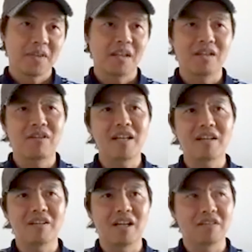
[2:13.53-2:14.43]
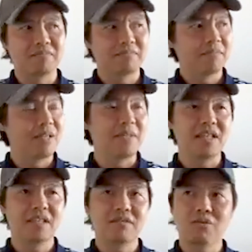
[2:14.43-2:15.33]
And right around
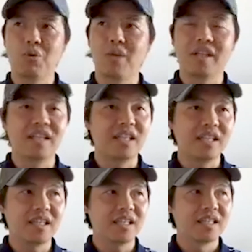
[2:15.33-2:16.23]
maybe 11